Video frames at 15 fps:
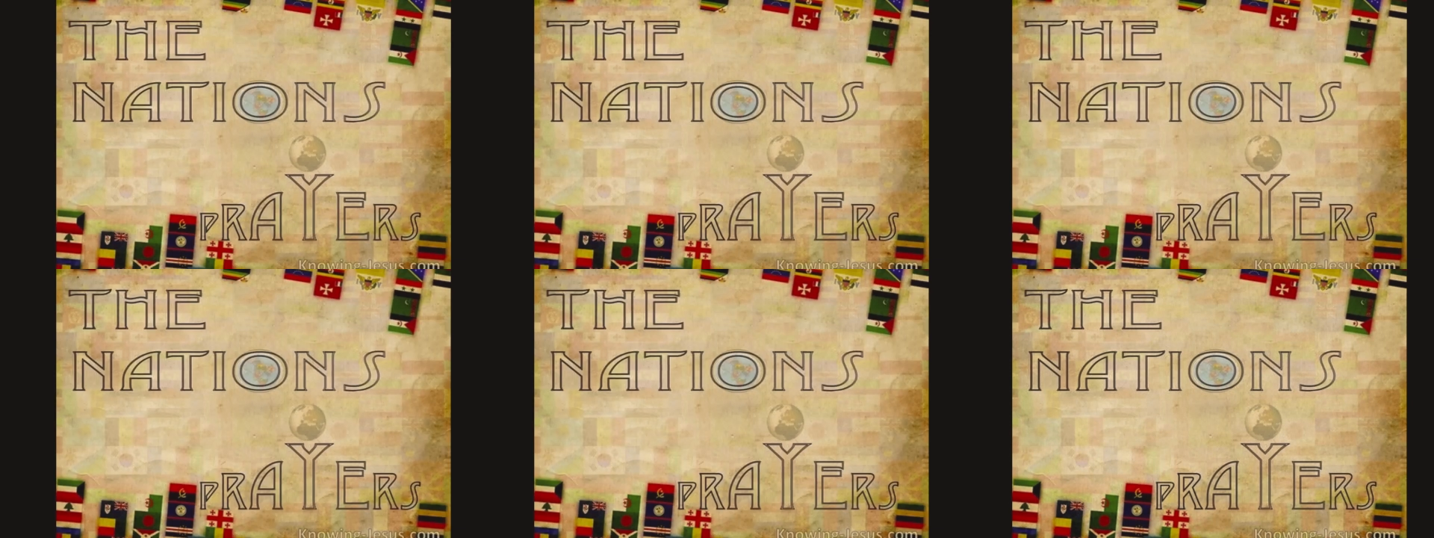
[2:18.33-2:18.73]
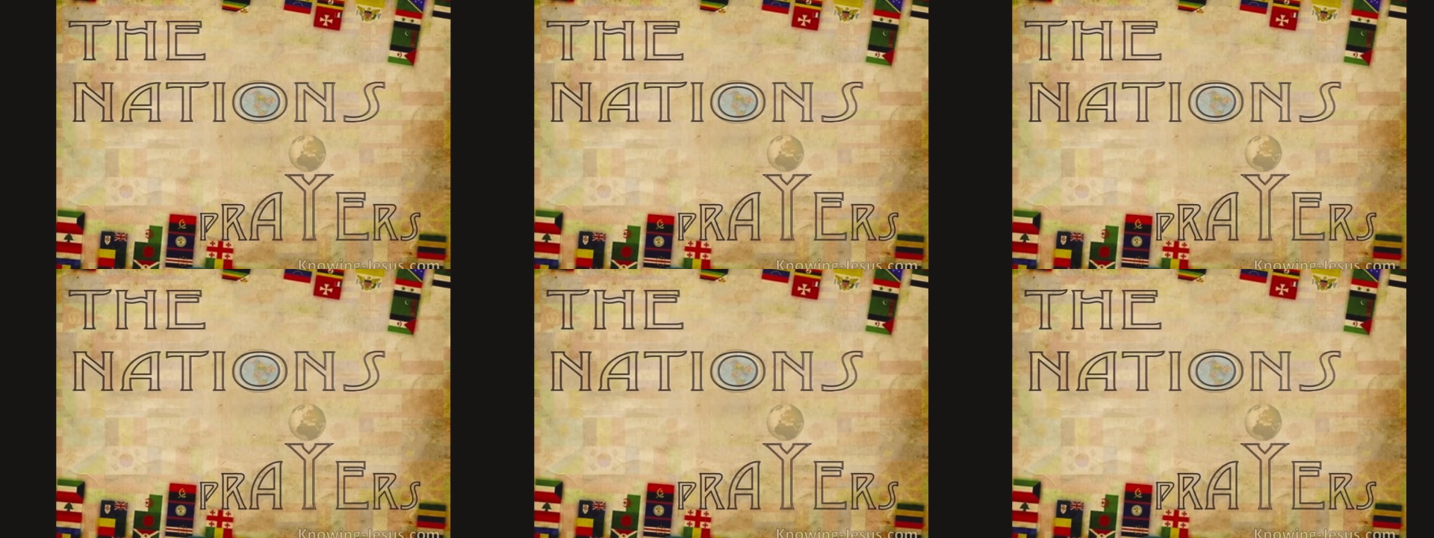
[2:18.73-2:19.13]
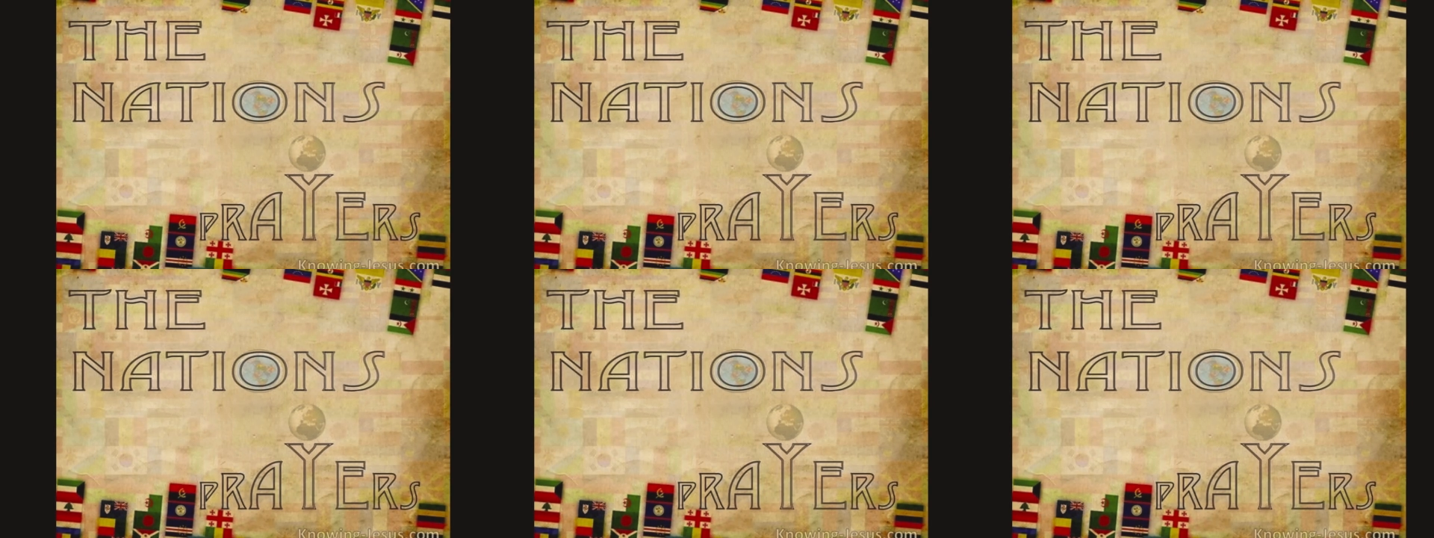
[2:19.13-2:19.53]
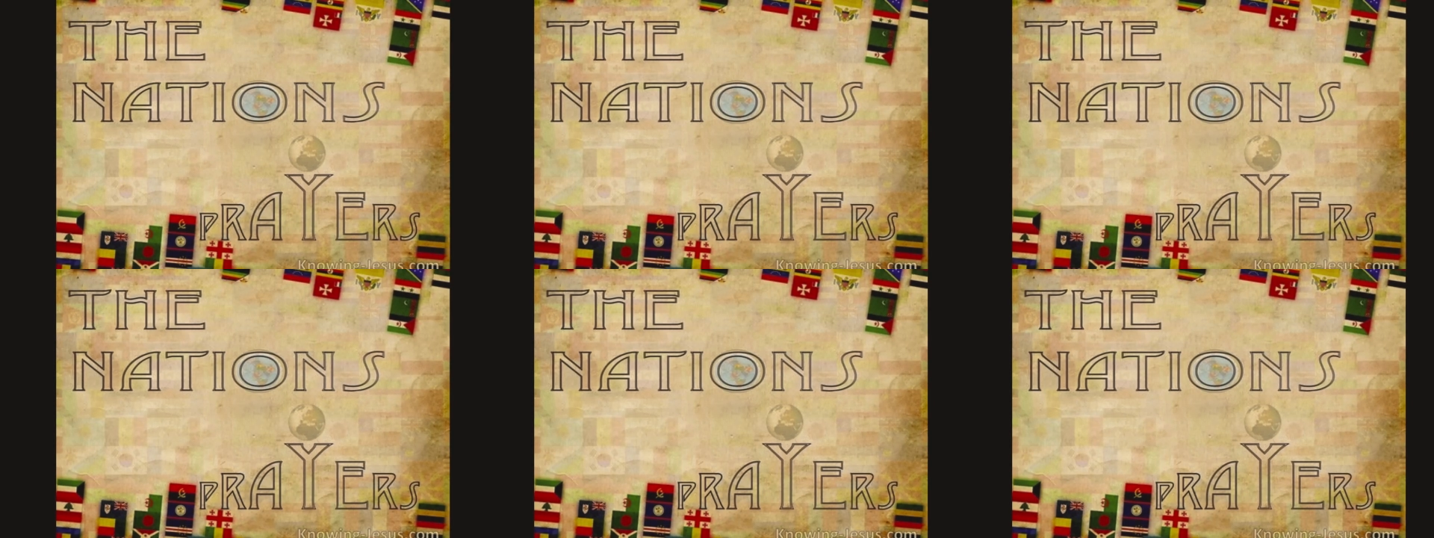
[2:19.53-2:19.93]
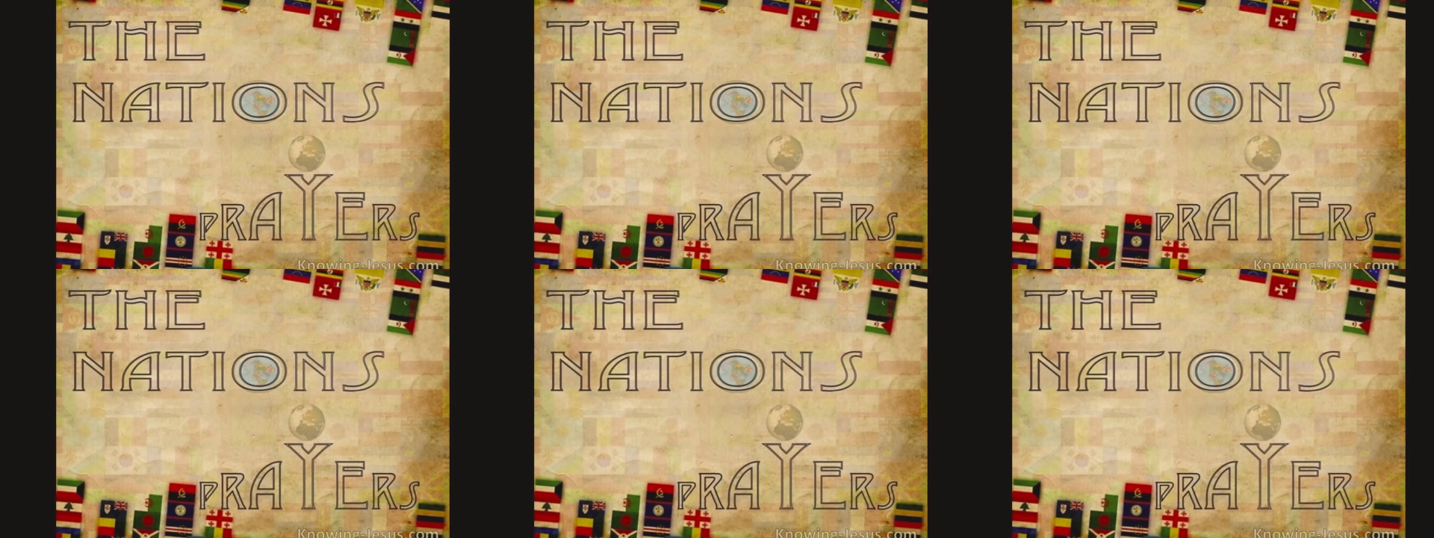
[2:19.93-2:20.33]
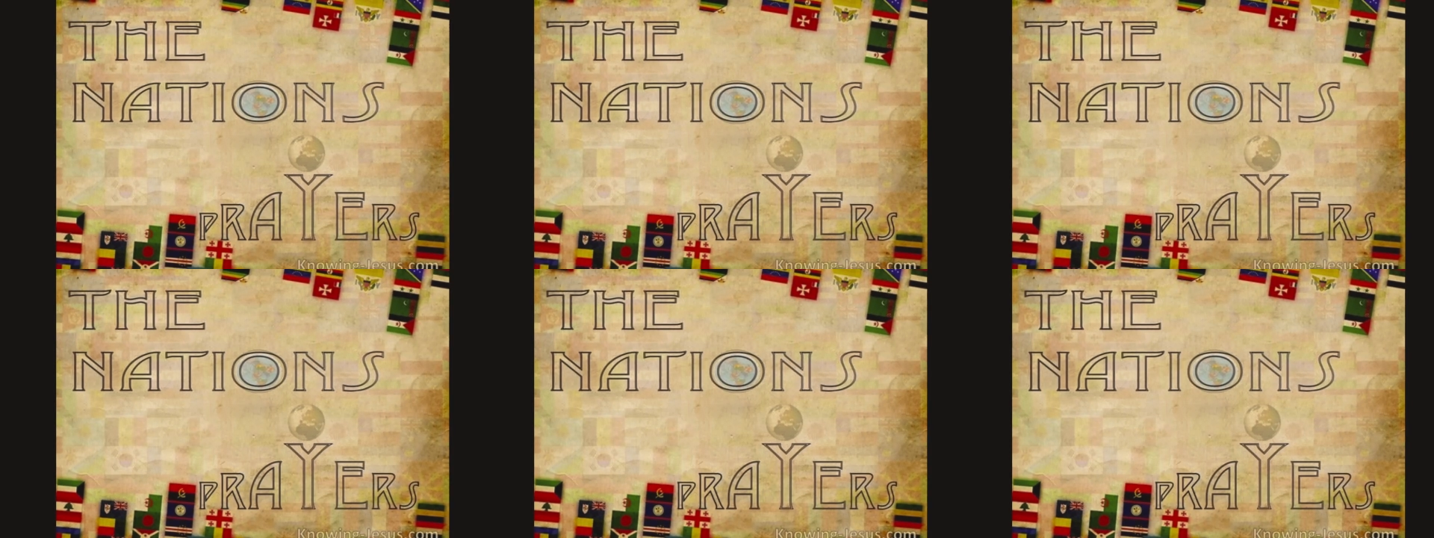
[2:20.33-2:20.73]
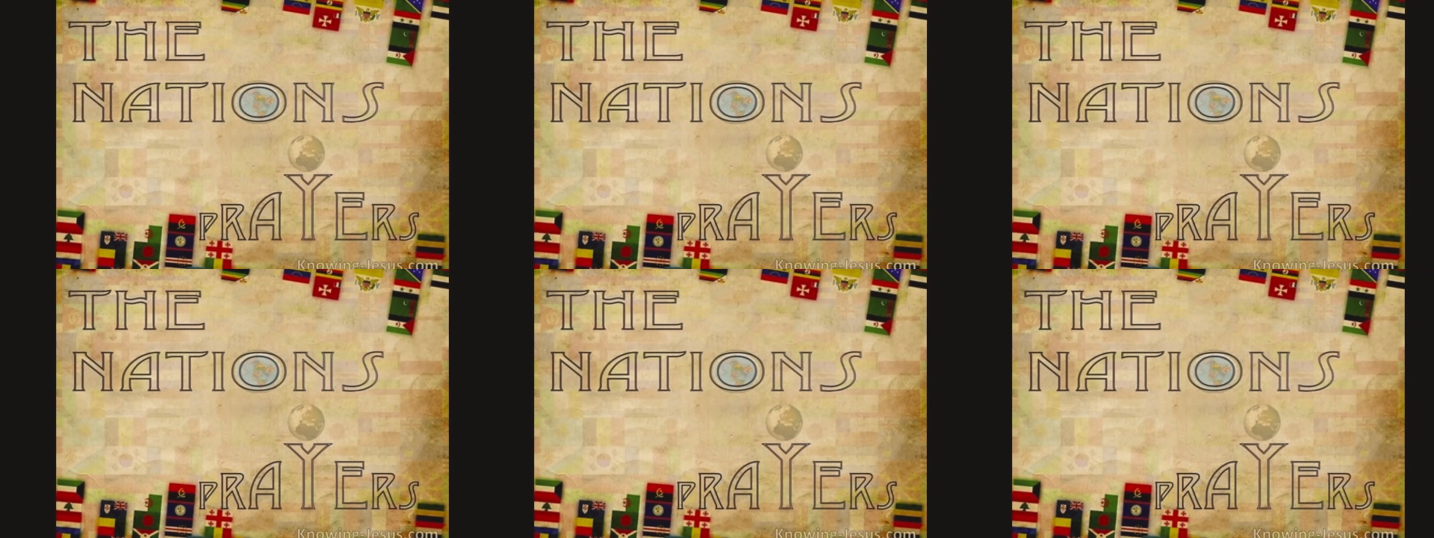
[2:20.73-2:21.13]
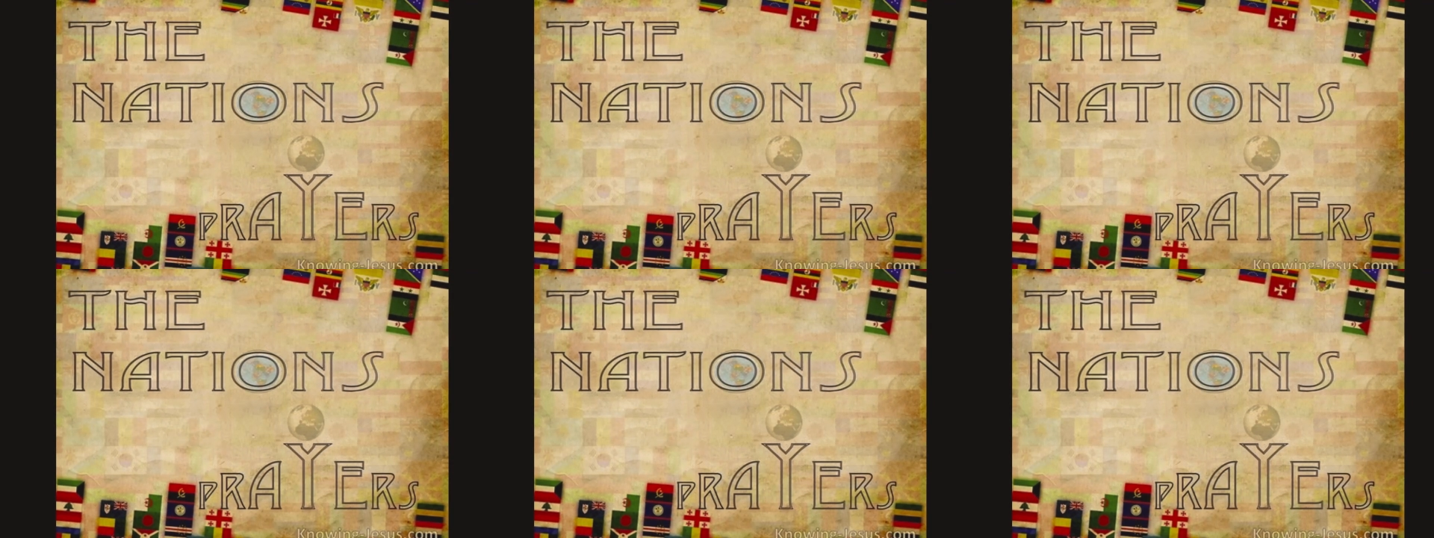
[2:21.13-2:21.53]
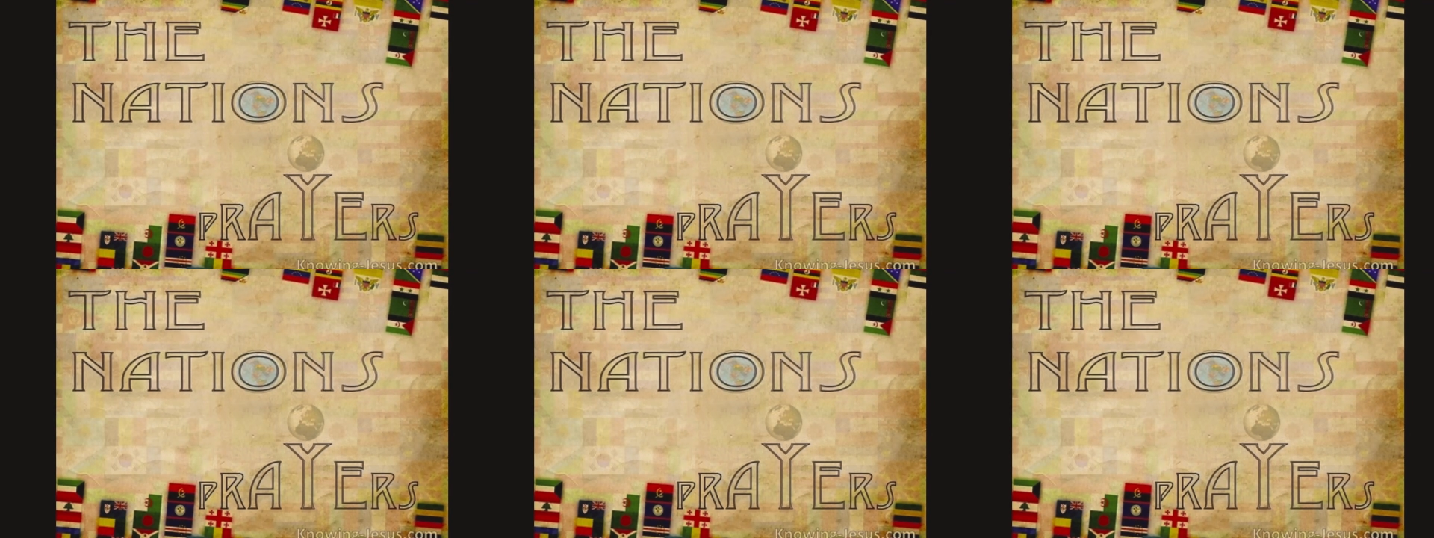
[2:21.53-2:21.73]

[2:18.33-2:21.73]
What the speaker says: [unreadable: no face in view]